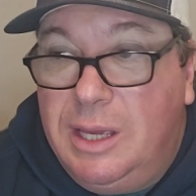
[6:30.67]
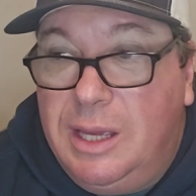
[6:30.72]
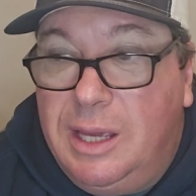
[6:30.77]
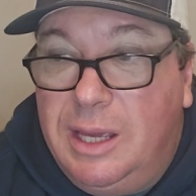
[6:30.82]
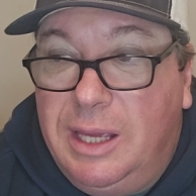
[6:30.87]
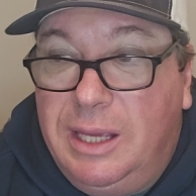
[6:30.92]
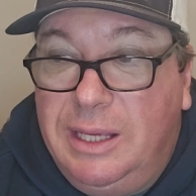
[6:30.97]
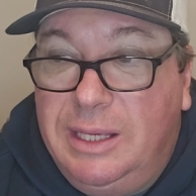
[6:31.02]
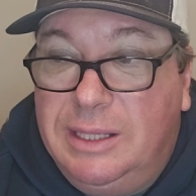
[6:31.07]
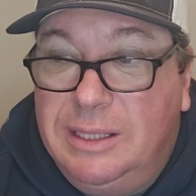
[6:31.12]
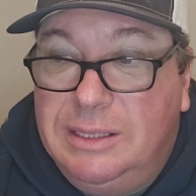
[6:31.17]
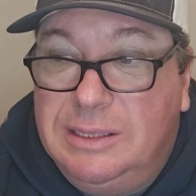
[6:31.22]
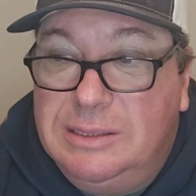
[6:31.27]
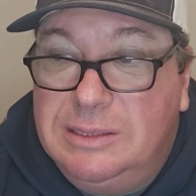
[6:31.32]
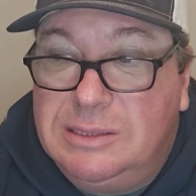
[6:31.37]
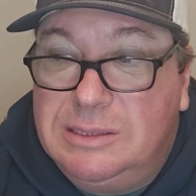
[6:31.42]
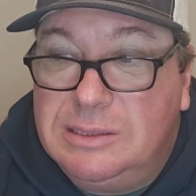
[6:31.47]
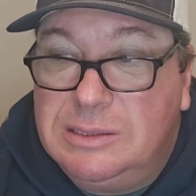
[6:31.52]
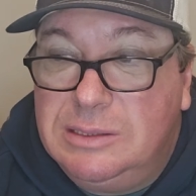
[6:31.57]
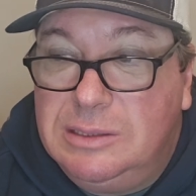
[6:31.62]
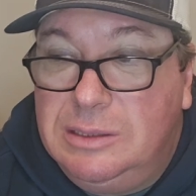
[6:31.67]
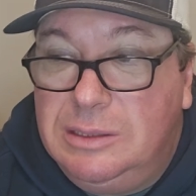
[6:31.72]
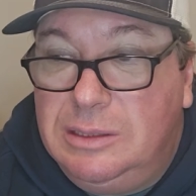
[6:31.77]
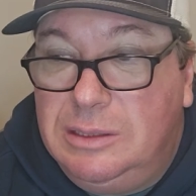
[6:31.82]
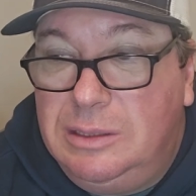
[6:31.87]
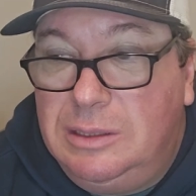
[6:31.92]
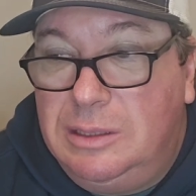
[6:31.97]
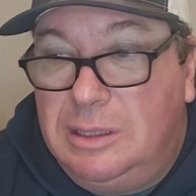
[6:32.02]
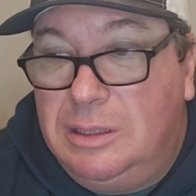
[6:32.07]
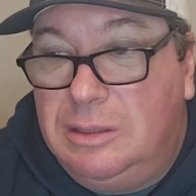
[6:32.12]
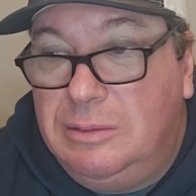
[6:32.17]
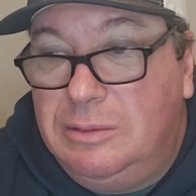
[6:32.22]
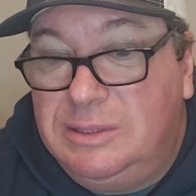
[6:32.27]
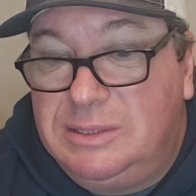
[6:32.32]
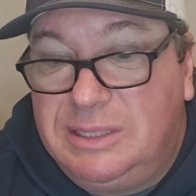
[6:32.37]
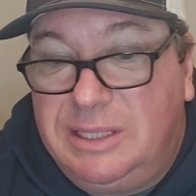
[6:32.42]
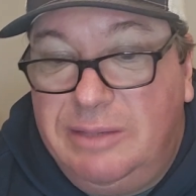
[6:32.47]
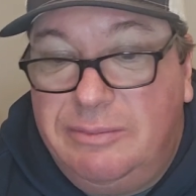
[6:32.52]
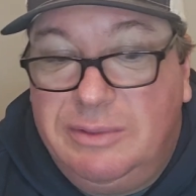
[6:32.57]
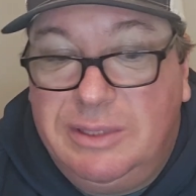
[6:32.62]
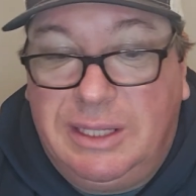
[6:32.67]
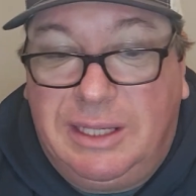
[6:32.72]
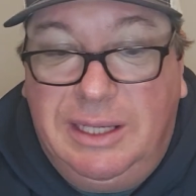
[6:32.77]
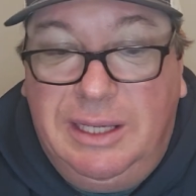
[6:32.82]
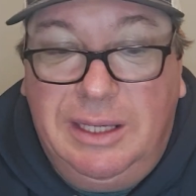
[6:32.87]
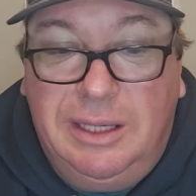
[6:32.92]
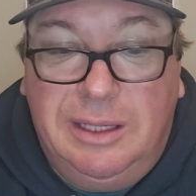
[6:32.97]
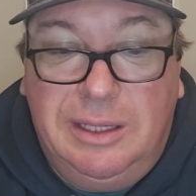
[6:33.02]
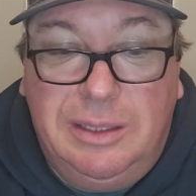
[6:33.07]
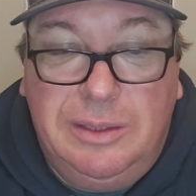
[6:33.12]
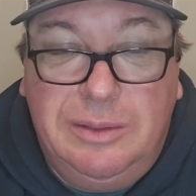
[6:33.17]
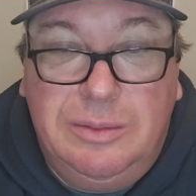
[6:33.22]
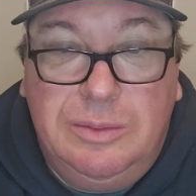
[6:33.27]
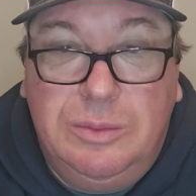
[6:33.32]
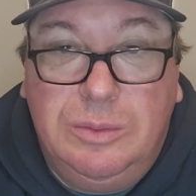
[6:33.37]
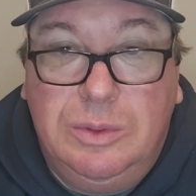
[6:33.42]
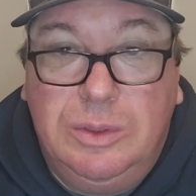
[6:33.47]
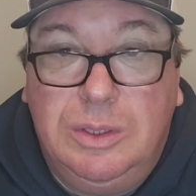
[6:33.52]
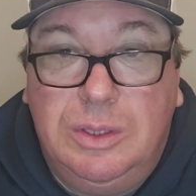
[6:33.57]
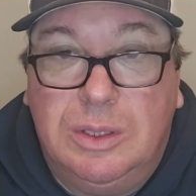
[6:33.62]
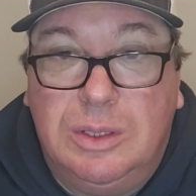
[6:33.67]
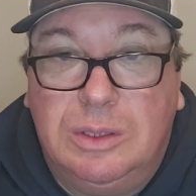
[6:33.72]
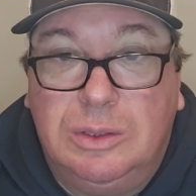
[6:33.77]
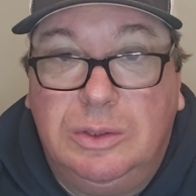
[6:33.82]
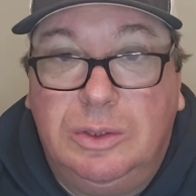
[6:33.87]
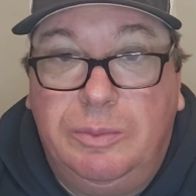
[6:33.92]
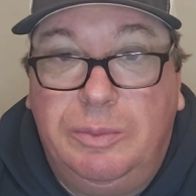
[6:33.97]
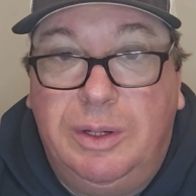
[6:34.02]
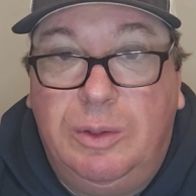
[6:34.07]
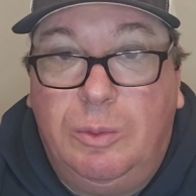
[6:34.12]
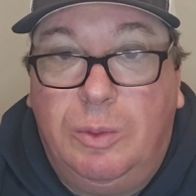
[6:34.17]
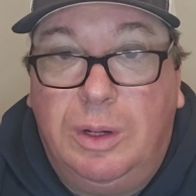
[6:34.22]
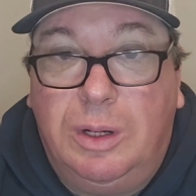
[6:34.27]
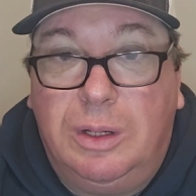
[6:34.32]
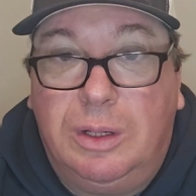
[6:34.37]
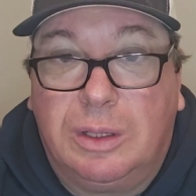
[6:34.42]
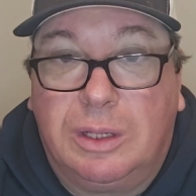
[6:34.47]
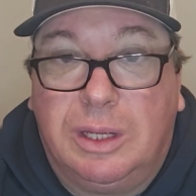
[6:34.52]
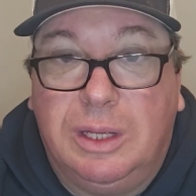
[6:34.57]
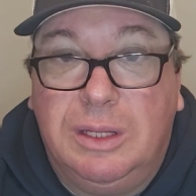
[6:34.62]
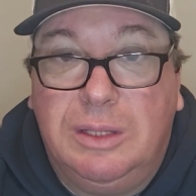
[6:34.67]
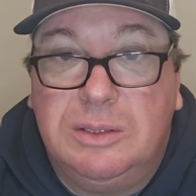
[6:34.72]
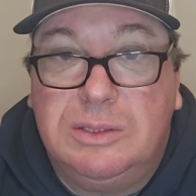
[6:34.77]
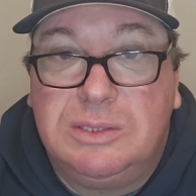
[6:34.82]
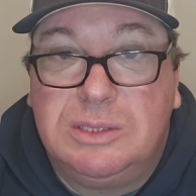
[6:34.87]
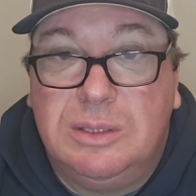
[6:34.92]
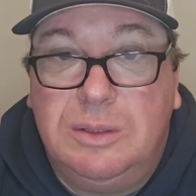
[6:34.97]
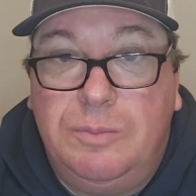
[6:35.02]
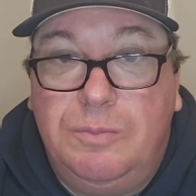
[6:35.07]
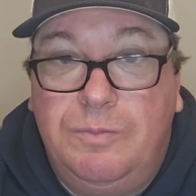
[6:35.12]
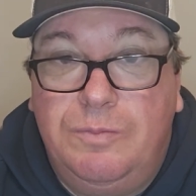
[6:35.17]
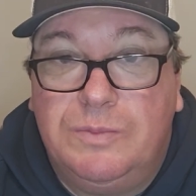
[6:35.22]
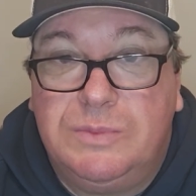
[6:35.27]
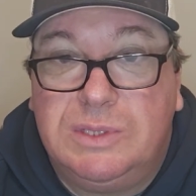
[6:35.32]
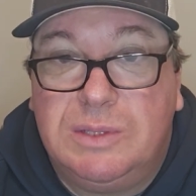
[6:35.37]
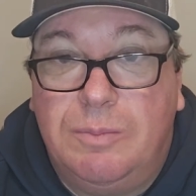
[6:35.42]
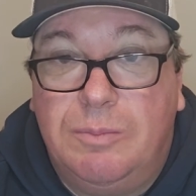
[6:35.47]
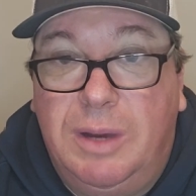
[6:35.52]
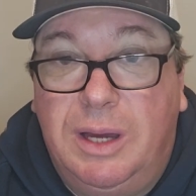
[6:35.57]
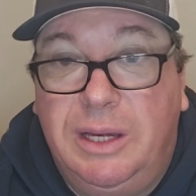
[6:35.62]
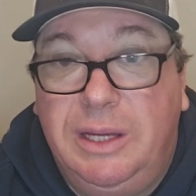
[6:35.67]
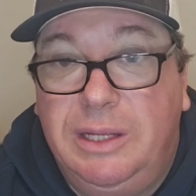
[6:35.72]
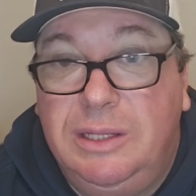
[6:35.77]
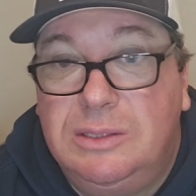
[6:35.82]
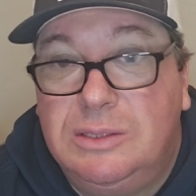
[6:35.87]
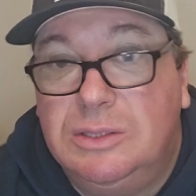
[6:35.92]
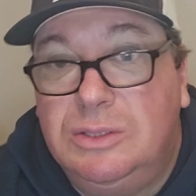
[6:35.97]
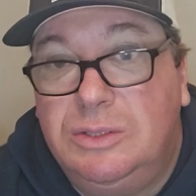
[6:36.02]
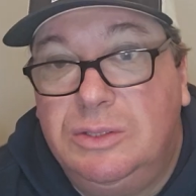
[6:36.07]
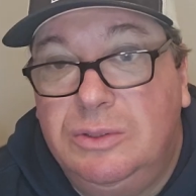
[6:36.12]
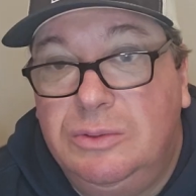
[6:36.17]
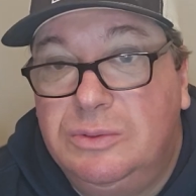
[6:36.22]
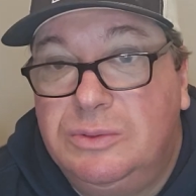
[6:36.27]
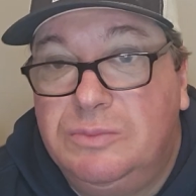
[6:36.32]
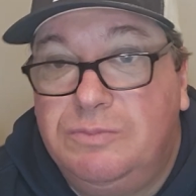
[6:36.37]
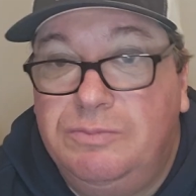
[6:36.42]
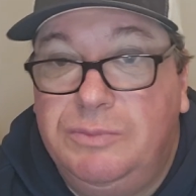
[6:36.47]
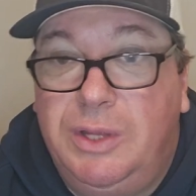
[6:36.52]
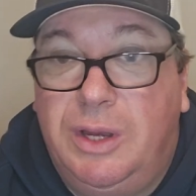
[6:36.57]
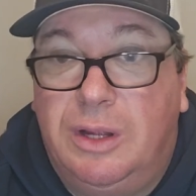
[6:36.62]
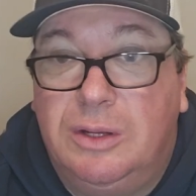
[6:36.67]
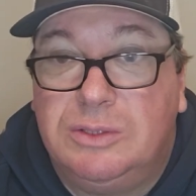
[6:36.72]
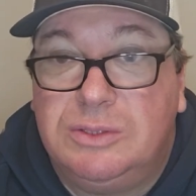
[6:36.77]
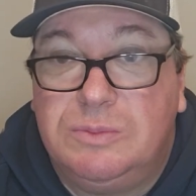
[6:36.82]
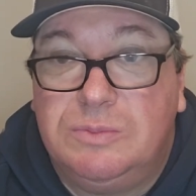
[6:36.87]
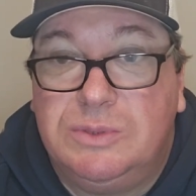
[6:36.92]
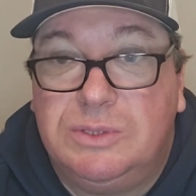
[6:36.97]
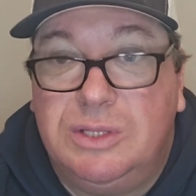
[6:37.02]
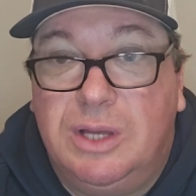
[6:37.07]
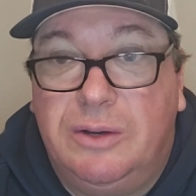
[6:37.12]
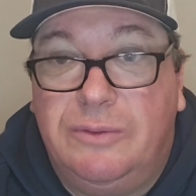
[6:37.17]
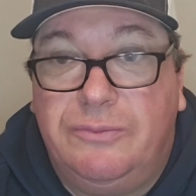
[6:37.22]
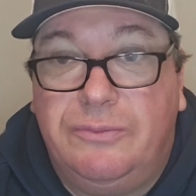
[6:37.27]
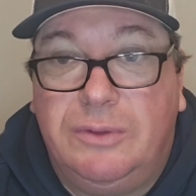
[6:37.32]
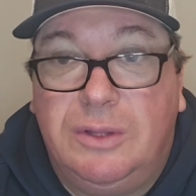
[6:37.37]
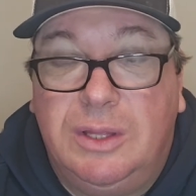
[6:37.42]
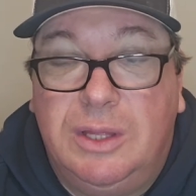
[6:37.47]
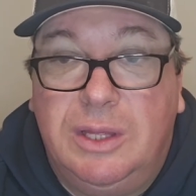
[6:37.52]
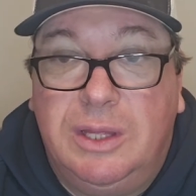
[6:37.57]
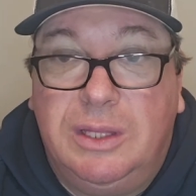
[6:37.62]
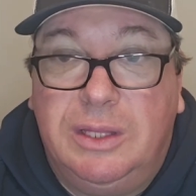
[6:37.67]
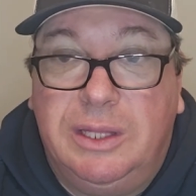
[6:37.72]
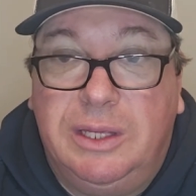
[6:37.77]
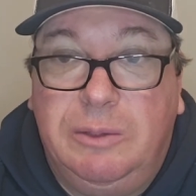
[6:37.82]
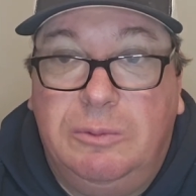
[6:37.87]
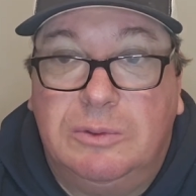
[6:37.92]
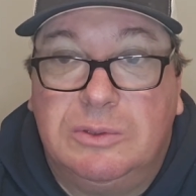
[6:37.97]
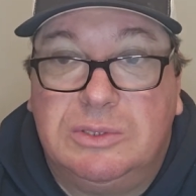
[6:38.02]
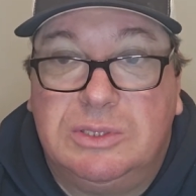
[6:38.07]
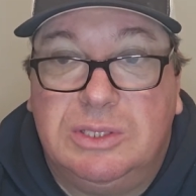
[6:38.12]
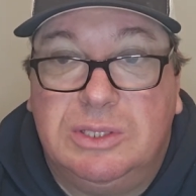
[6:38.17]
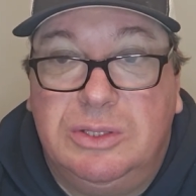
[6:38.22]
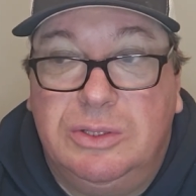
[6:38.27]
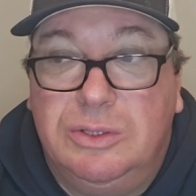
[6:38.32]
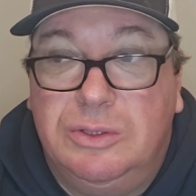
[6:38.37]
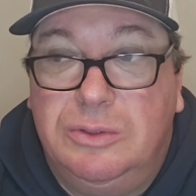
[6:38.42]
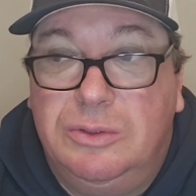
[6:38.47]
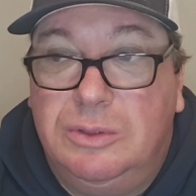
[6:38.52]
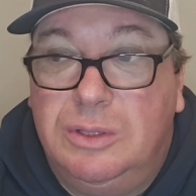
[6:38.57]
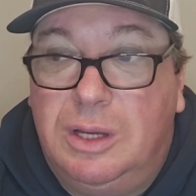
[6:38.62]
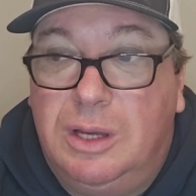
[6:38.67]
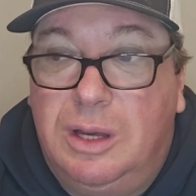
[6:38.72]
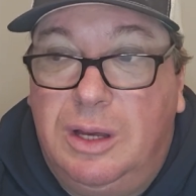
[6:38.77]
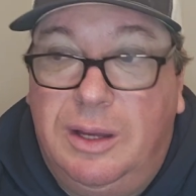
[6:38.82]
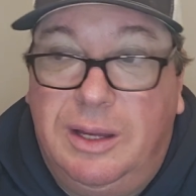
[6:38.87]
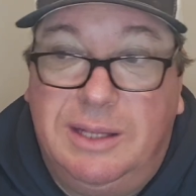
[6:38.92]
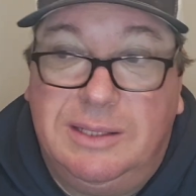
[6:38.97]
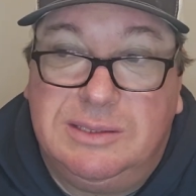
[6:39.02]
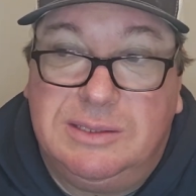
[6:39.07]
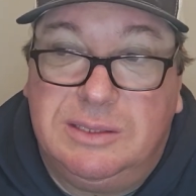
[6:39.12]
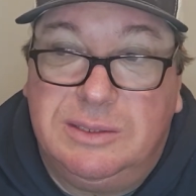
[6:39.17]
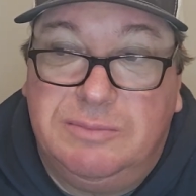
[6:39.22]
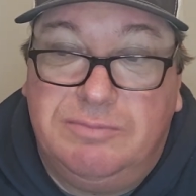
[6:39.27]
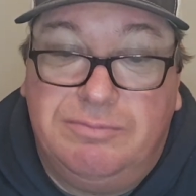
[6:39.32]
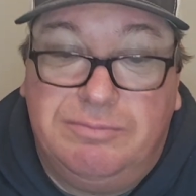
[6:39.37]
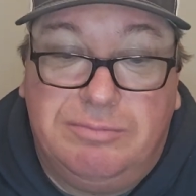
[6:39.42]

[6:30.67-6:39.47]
and it's giving a kid a little bit of work and some money to do some stuff that he wants to do as a